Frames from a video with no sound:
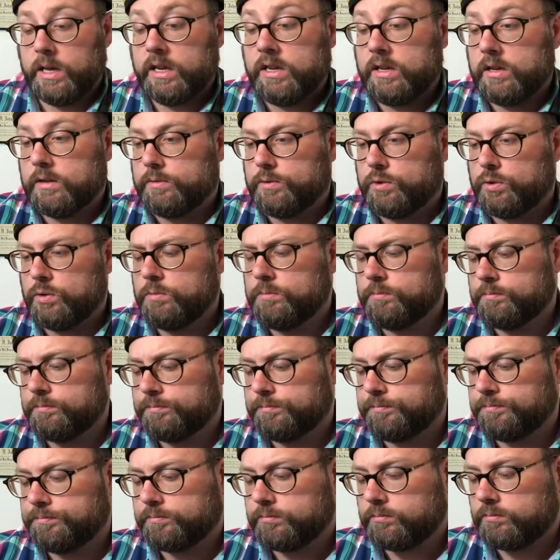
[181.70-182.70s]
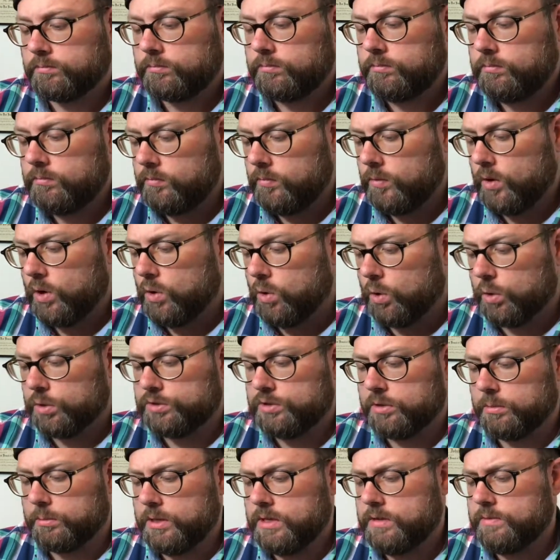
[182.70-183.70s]
any of you,
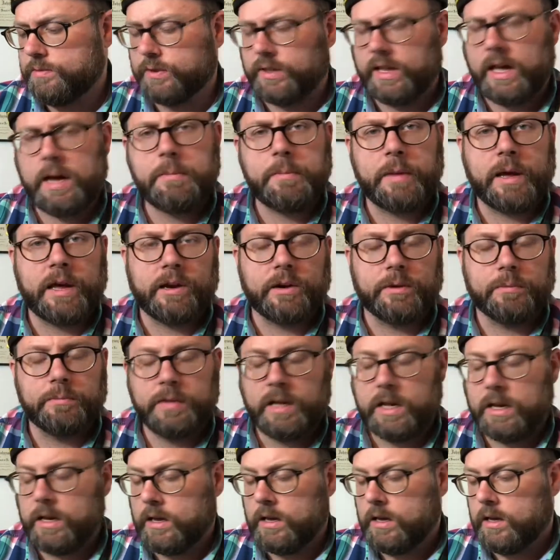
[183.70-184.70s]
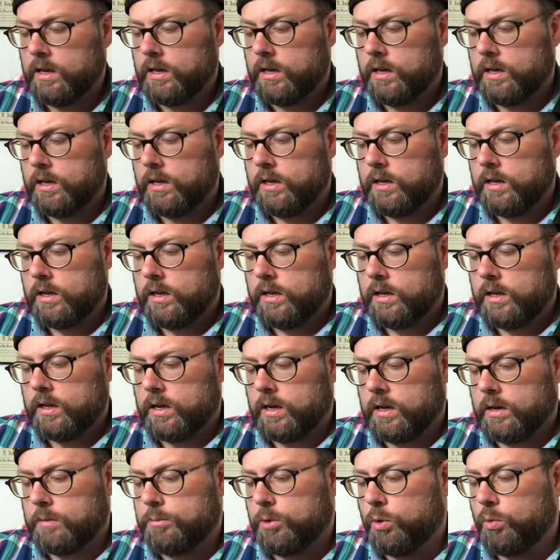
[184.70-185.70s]
or to me for that matter.
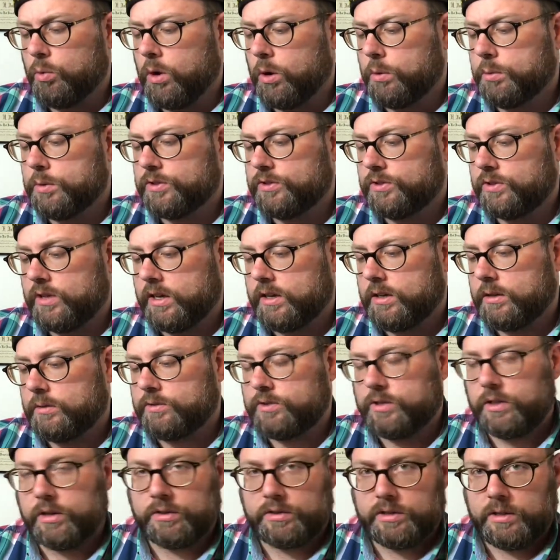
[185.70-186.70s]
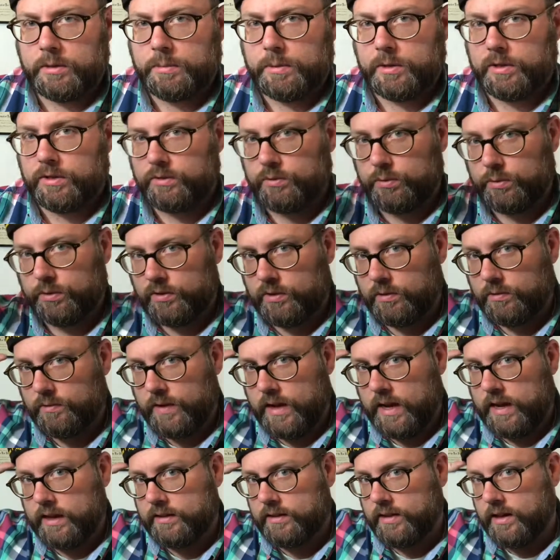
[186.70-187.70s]
Uh, but what was kind of serendipitous was the
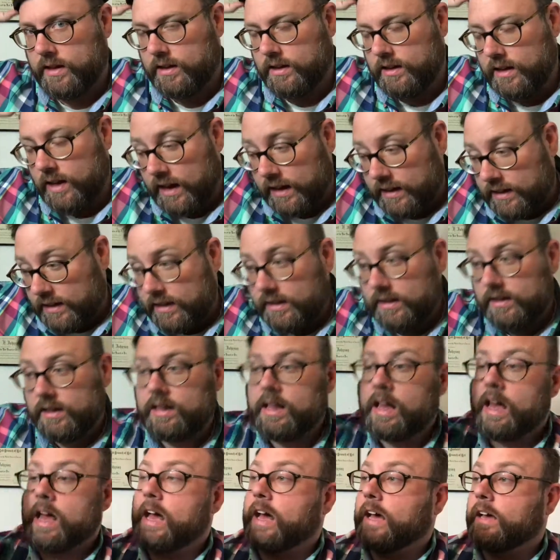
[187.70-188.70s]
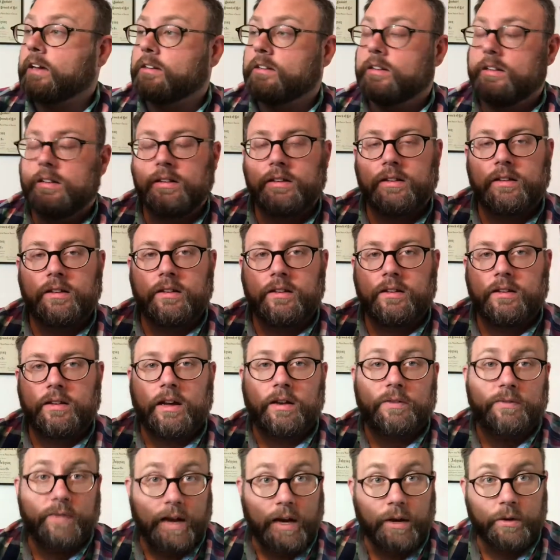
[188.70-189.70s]
fact that I needed a hat.
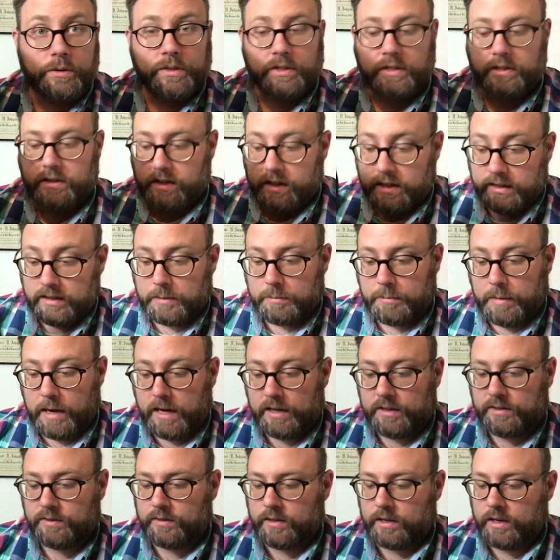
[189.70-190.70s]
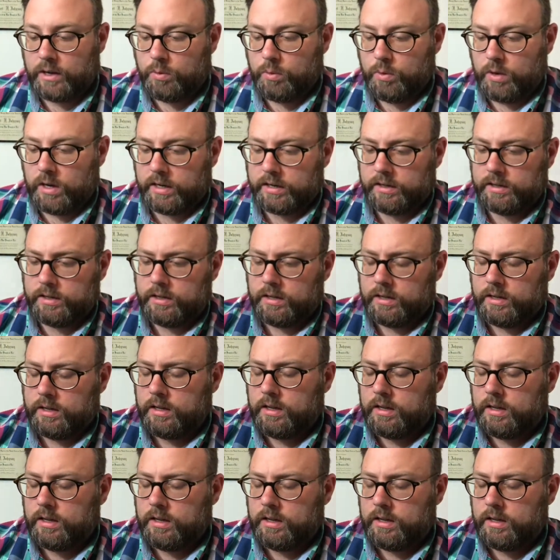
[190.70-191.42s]
I found it in the box that I wanted.